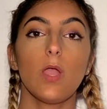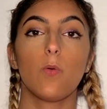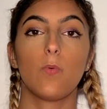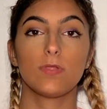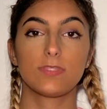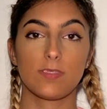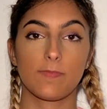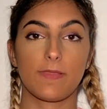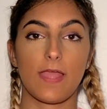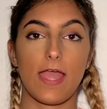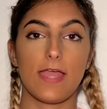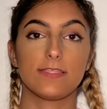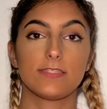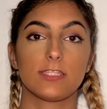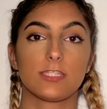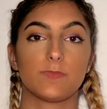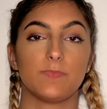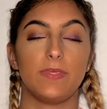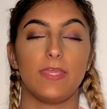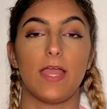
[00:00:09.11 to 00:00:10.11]
What's up guys,
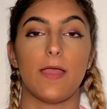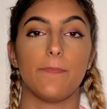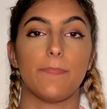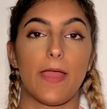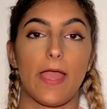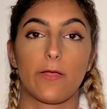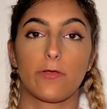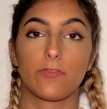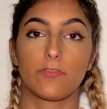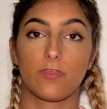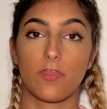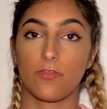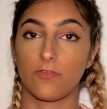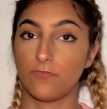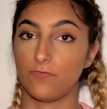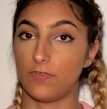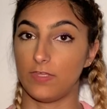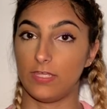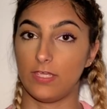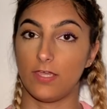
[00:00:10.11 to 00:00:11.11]
it's me. I'm back with another
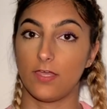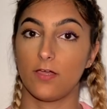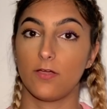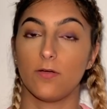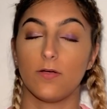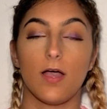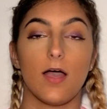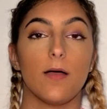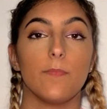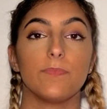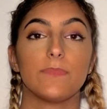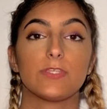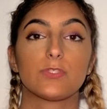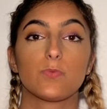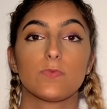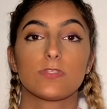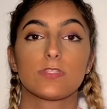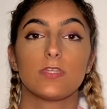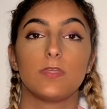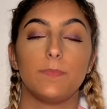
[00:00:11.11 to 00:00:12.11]
video. This
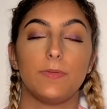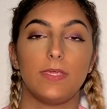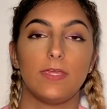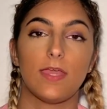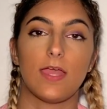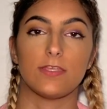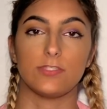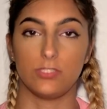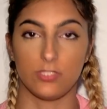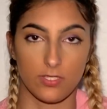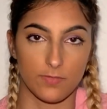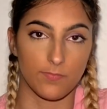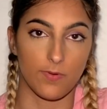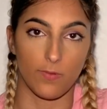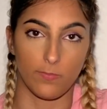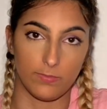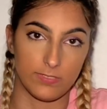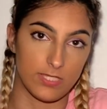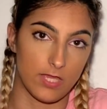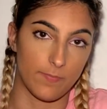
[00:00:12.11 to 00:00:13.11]
one's going to be, as you can
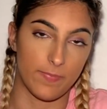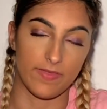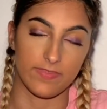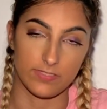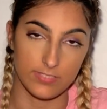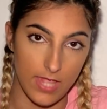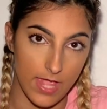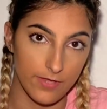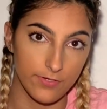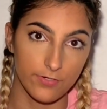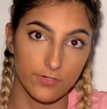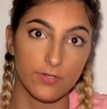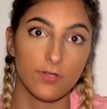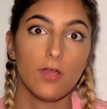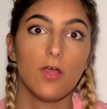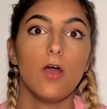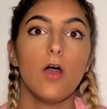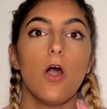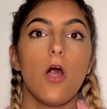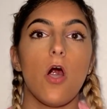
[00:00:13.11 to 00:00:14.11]
probably tell by the title,
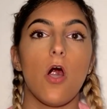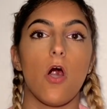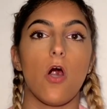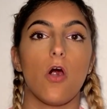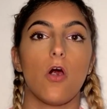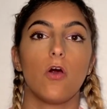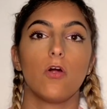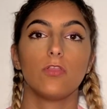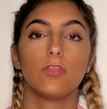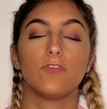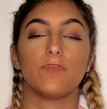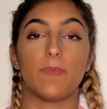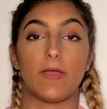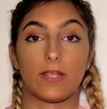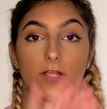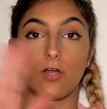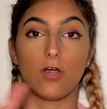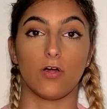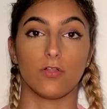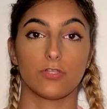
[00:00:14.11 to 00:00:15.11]
all of my
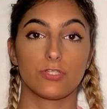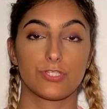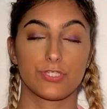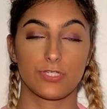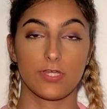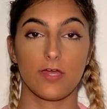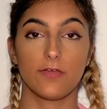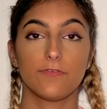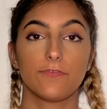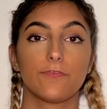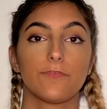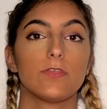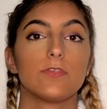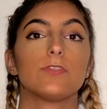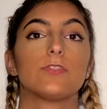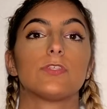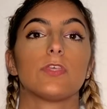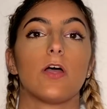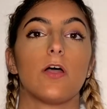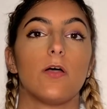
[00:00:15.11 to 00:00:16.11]
college stuff.
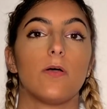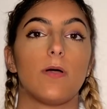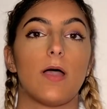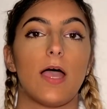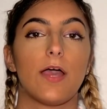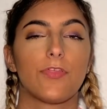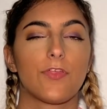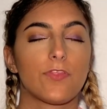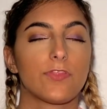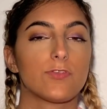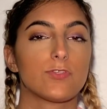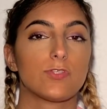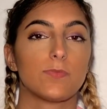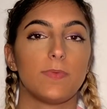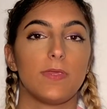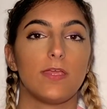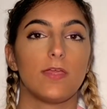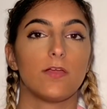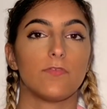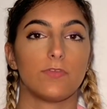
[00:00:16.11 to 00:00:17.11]
So I thought this would
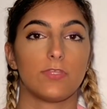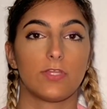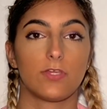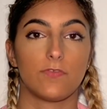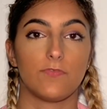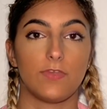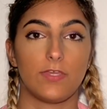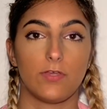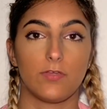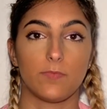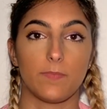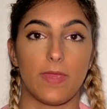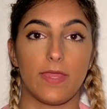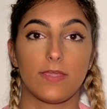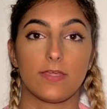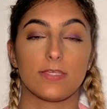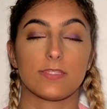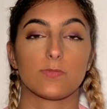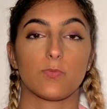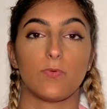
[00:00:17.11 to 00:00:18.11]
be a really good video to make
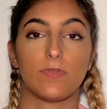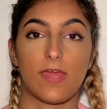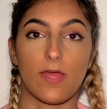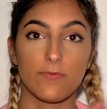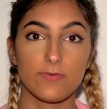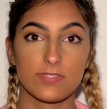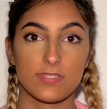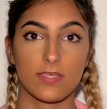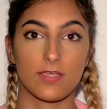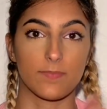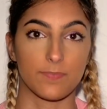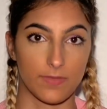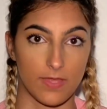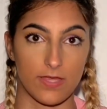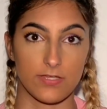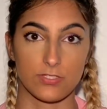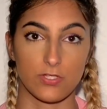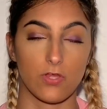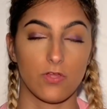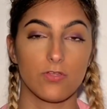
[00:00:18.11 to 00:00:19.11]
because when I was
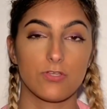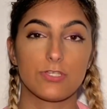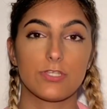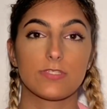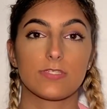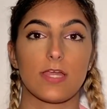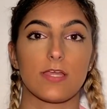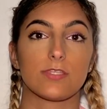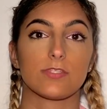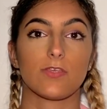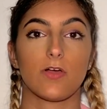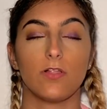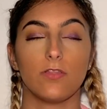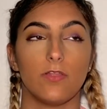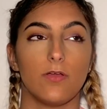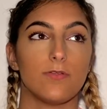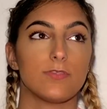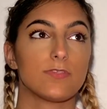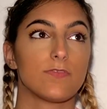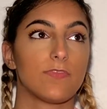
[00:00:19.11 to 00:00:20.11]
applying to colleges, I saw
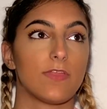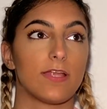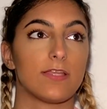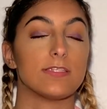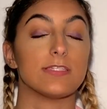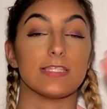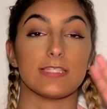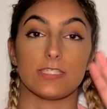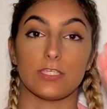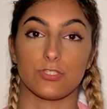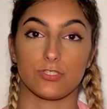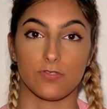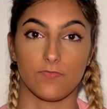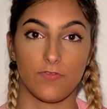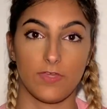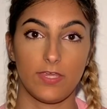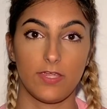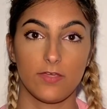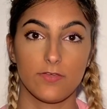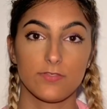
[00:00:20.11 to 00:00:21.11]
loads of decision
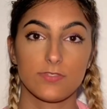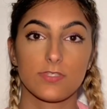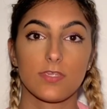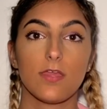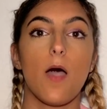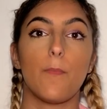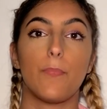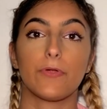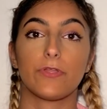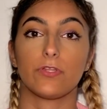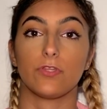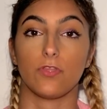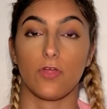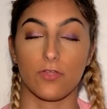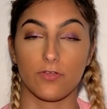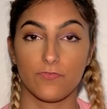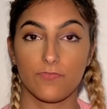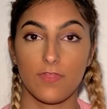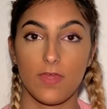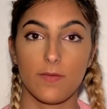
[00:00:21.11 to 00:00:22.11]
videos, but a
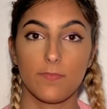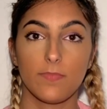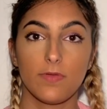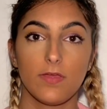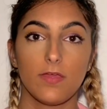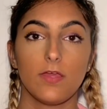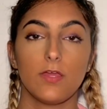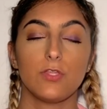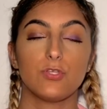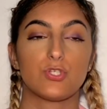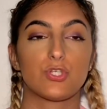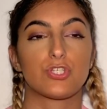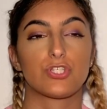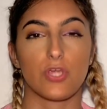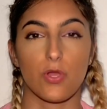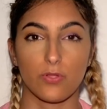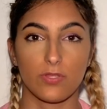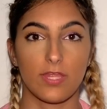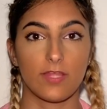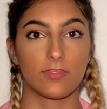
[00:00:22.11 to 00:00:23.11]
lot of them just
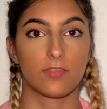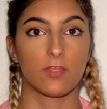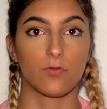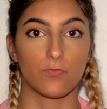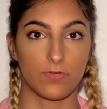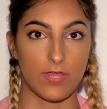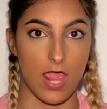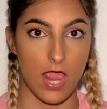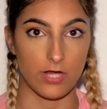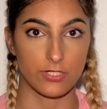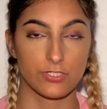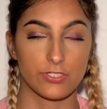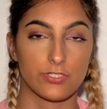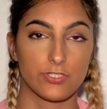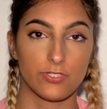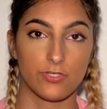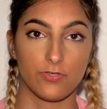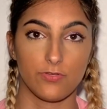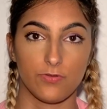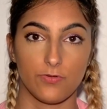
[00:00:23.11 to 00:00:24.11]
showed their reaction
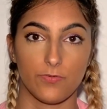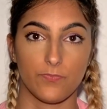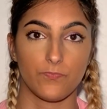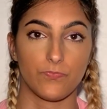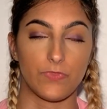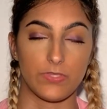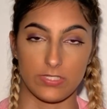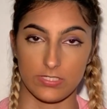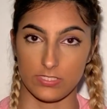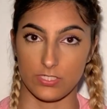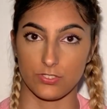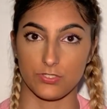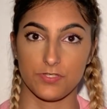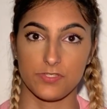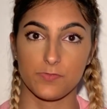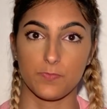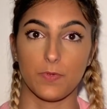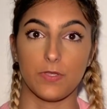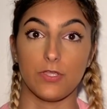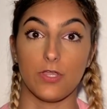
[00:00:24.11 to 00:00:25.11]
to the
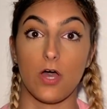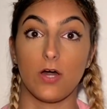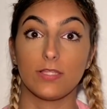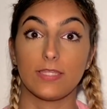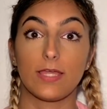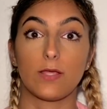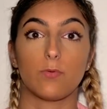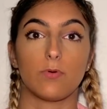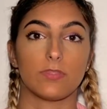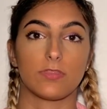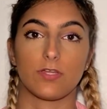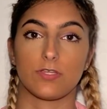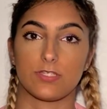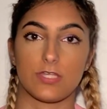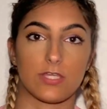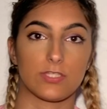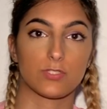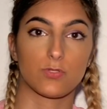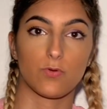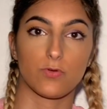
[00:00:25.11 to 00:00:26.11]
decisions, but not what their
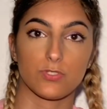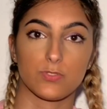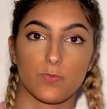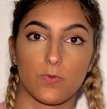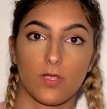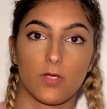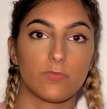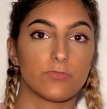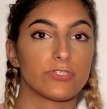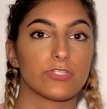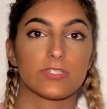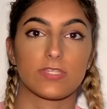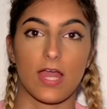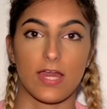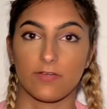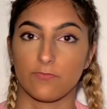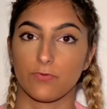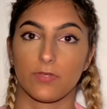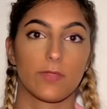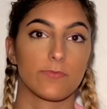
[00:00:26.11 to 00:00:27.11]
test scores were, which is
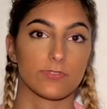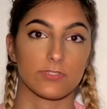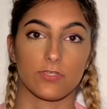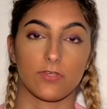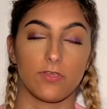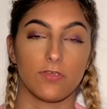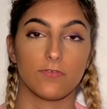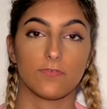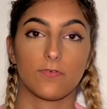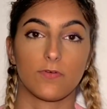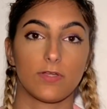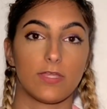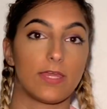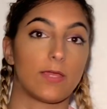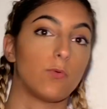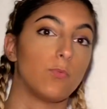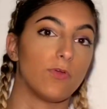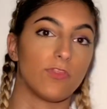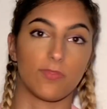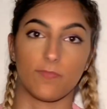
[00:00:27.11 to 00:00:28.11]
kind of what I was looking for,
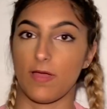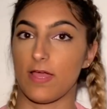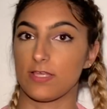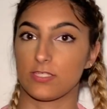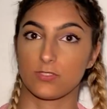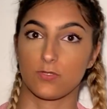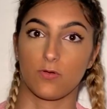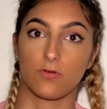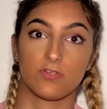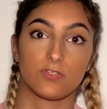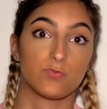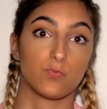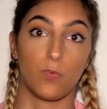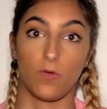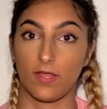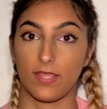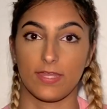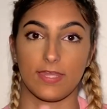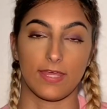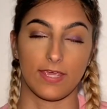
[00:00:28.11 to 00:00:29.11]
with my scores,
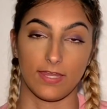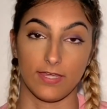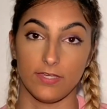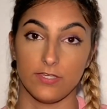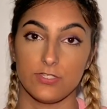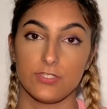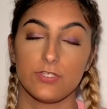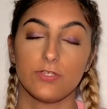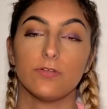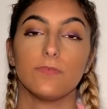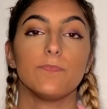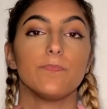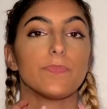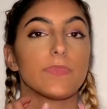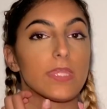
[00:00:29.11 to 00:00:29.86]
what can I get into?